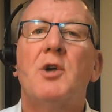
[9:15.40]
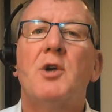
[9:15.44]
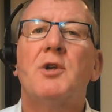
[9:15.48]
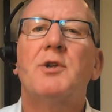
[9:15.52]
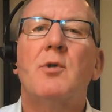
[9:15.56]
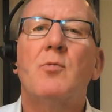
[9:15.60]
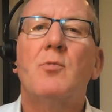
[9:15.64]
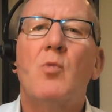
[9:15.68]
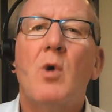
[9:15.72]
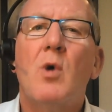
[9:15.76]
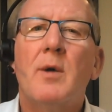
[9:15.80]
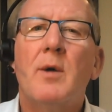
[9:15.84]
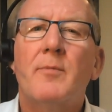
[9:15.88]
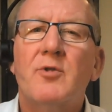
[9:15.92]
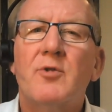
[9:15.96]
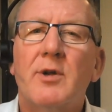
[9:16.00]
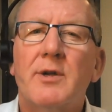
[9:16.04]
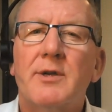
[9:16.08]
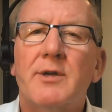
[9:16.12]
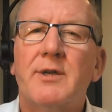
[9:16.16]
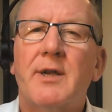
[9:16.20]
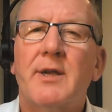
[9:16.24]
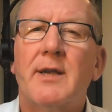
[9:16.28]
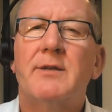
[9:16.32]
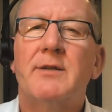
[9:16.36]
So what I'm
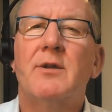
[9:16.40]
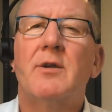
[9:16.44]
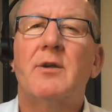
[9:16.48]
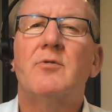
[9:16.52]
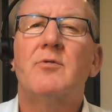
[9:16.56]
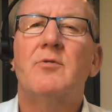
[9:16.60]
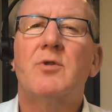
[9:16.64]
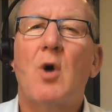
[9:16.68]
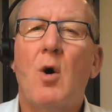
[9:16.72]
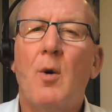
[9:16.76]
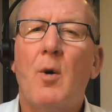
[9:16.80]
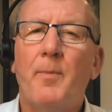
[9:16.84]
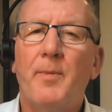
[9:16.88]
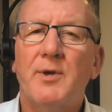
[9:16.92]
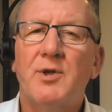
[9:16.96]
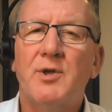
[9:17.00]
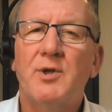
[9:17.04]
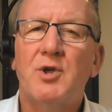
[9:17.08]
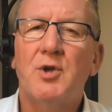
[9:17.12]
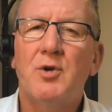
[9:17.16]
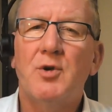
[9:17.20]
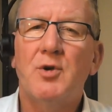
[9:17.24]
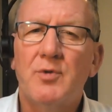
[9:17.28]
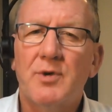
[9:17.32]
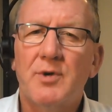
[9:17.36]
trying to say is those
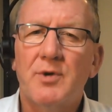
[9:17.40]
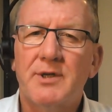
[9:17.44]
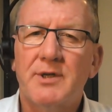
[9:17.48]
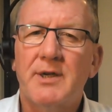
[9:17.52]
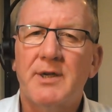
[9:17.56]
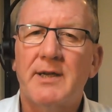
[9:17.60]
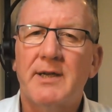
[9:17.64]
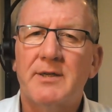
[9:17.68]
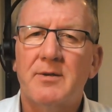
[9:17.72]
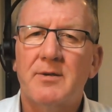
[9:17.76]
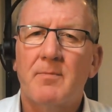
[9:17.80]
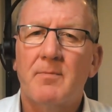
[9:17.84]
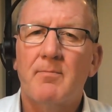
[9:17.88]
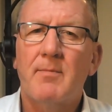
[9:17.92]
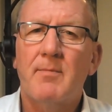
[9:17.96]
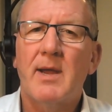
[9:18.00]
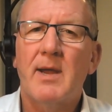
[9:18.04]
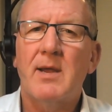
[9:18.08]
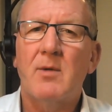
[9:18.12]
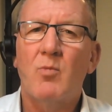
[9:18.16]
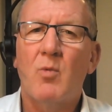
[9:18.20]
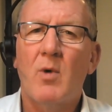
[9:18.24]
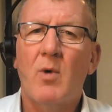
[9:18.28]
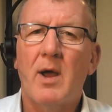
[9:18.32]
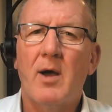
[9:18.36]
opportunities
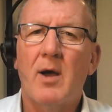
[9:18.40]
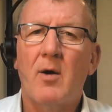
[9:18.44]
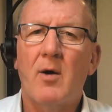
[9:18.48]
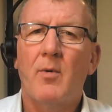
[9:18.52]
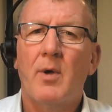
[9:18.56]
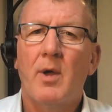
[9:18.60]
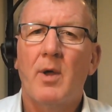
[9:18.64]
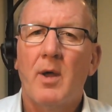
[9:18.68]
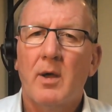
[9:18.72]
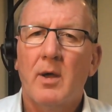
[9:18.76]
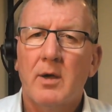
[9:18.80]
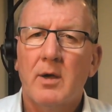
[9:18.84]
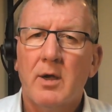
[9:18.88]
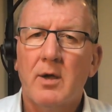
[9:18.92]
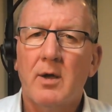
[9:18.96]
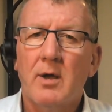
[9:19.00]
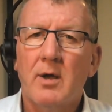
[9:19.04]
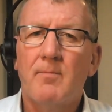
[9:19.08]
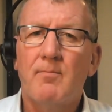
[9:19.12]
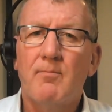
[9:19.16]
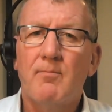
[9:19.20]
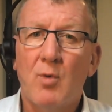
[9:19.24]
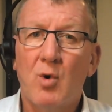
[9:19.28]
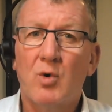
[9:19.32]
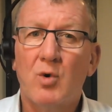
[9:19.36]
may well come
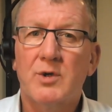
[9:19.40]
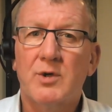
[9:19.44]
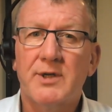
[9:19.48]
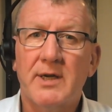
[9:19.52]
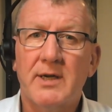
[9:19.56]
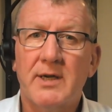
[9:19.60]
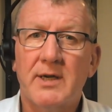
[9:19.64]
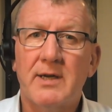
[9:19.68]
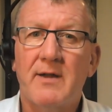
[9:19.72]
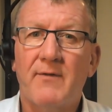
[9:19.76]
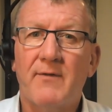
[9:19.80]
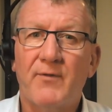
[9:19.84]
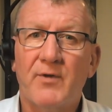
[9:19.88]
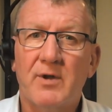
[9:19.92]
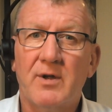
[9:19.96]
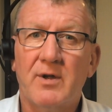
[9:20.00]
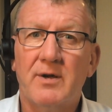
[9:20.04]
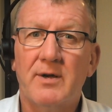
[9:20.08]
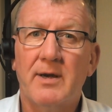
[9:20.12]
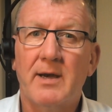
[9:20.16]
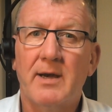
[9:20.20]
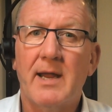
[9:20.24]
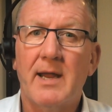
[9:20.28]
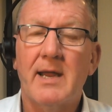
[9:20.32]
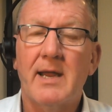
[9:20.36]
more
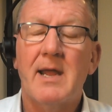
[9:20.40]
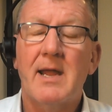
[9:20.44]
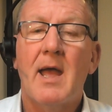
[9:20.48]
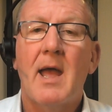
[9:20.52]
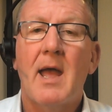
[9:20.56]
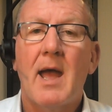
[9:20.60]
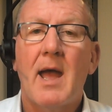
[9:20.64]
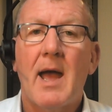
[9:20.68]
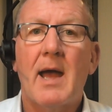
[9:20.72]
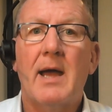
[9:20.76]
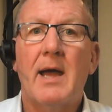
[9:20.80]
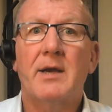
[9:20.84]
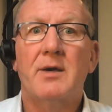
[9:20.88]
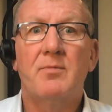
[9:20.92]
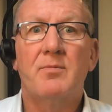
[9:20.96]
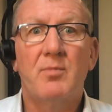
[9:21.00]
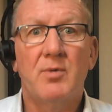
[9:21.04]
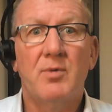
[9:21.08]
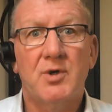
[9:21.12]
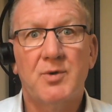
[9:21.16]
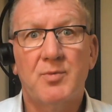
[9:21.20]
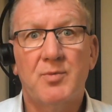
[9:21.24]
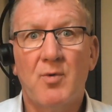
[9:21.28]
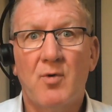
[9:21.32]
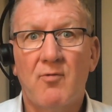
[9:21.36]
significantly and
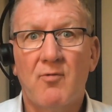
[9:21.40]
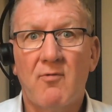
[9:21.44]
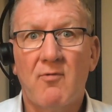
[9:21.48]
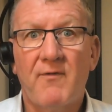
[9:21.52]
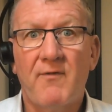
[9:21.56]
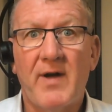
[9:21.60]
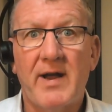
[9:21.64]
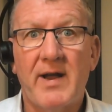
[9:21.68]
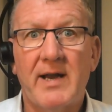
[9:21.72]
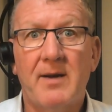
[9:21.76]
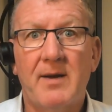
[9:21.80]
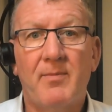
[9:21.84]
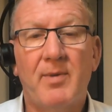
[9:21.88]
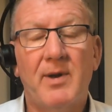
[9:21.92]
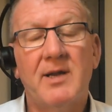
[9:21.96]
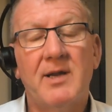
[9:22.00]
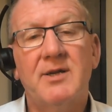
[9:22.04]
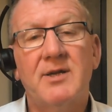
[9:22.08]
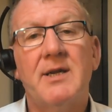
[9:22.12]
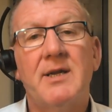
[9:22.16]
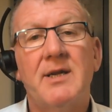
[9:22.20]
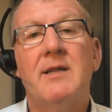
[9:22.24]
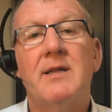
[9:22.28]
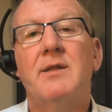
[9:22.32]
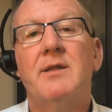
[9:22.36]
much more
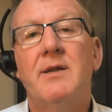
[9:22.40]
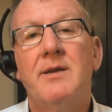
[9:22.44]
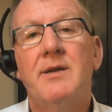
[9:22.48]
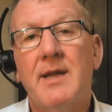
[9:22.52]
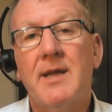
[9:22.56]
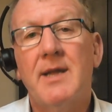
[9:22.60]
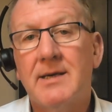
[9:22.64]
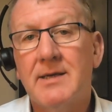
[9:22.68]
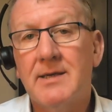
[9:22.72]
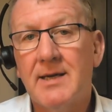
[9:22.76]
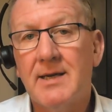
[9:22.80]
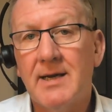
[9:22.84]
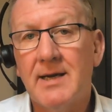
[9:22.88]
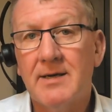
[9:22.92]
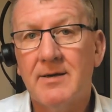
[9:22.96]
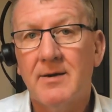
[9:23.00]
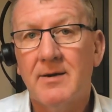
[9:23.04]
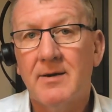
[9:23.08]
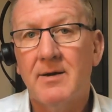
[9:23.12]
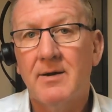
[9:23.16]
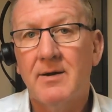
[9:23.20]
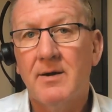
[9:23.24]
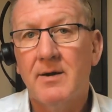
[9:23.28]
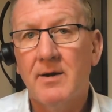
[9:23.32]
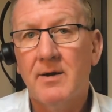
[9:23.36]
availability than they did
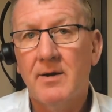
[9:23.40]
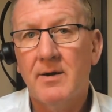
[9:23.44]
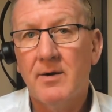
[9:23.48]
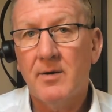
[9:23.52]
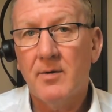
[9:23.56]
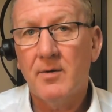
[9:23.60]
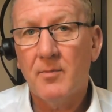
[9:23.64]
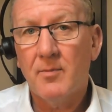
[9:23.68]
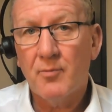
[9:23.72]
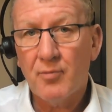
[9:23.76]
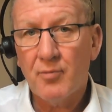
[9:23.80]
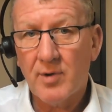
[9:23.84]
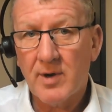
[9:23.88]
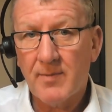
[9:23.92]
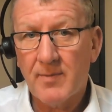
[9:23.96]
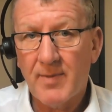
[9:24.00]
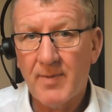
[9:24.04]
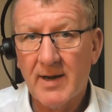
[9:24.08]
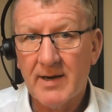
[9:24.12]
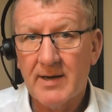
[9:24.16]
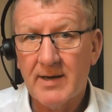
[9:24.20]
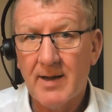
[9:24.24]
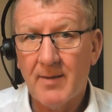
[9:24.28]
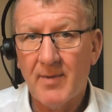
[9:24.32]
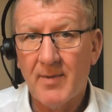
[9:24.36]

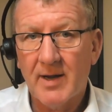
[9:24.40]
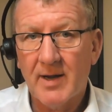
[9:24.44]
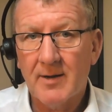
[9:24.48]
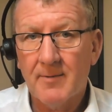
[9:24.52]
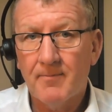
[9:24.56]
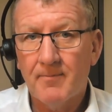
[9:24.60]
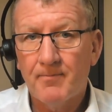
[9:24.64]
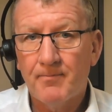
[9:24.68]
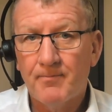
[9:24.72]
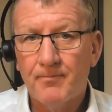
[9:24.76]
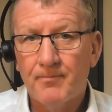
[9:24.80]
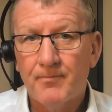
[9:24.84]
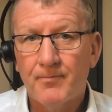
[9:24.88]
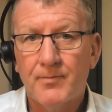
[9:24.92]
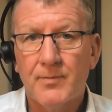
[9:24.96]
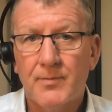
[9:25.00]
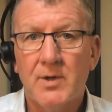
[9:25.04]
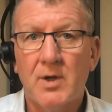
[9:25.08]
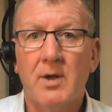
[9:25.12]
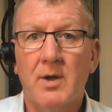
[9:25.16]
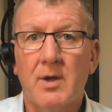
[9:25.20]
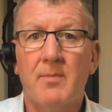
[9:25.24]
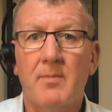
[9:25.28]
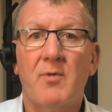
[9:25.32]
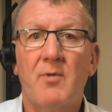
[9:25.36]
pre-pandemic.
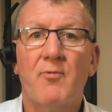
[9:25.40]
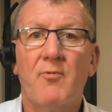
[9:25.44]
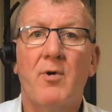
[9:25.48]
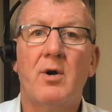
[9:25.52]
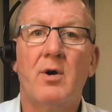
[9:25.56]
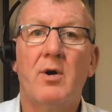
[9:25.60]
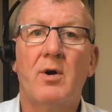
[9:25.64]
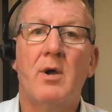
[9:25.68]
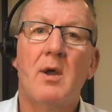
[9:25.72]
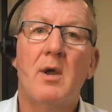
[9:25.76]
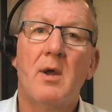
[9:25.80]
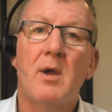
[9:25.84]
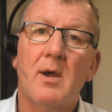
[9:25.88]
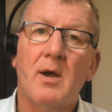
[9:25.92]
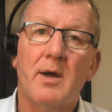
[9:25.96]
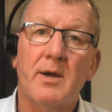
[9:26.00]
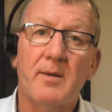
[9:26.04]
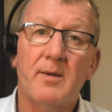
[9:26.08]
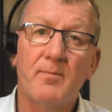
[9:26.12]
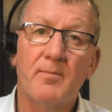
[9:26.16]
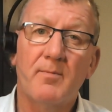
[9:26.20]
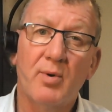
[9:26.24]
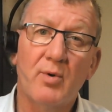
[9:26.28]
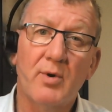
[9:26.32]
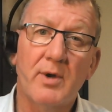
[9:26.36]
Don't get me wrong, an
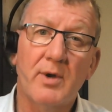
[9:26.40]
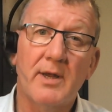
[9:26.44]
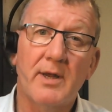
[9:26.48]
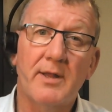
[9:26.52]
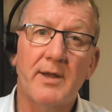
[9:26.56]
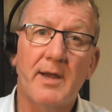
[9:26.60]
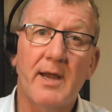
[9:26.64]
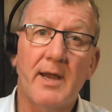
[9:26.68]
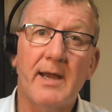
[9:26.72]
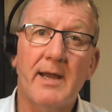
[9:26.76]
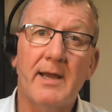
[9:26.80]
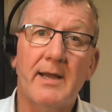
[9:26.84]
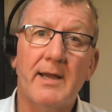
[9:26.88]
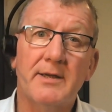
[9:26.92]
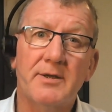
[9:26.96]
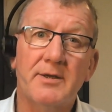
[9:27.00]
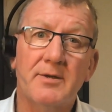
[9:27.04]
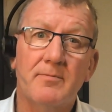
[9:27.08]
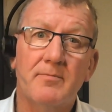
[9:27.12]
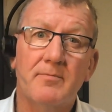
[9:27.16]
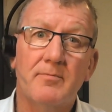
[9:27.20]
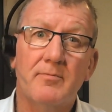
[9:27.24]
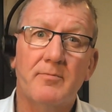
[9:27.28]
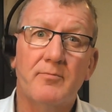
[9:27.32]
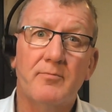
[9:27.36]
employee that is
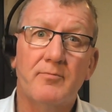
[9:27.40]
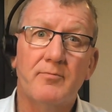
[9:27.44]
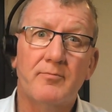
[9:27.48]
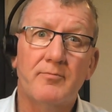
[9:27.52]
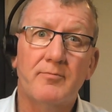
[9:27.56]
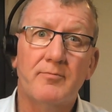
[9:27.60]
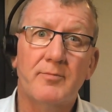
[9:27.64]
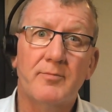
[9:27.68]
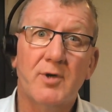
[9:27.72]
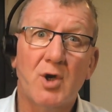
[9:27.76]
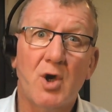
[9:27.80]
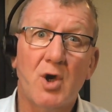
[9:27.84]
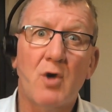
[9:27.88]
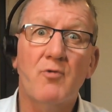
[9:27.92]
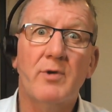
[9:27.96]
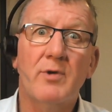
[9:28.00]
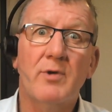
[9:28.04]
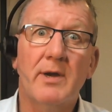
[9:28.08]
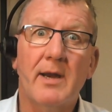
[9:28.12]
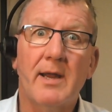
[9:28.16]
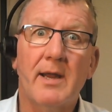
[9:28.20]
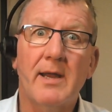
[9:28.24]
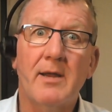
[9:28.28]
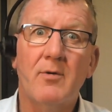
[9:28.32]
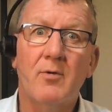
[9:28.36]

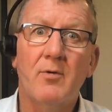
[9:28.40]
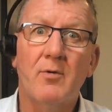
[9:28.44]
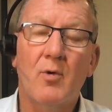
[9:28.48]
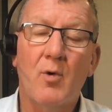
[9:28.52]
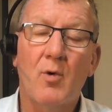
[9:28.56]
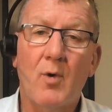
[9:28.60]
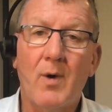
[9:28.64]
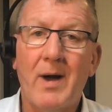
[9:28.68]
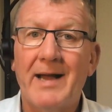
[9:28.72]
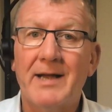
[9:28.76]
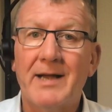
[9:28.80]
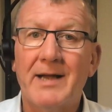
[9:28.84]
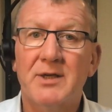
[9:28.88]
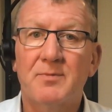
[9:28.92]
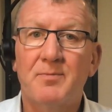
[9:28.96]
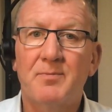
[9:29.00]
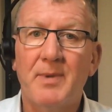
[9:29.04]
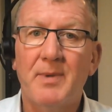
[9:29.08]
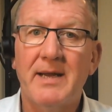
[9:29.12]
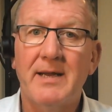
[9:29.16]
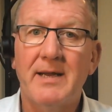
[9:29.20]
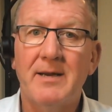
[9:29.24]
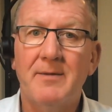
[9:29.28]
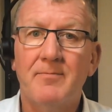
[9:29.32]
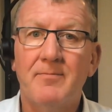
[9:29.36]
currently or has
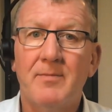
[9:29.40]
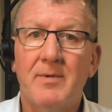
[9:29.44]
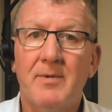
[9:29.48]
been